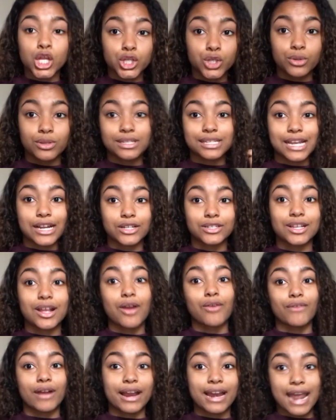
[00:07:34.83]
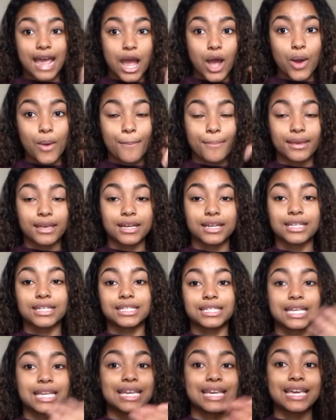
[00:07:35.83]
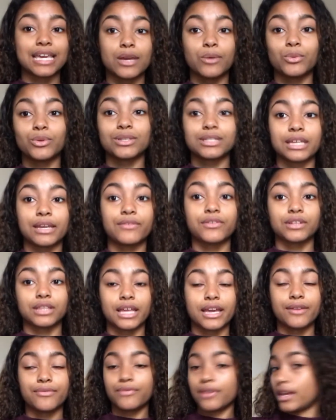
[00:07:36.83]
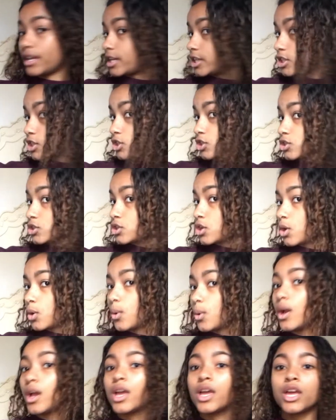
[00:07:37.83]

do this hairstyle right now, because it will save your life and it's just so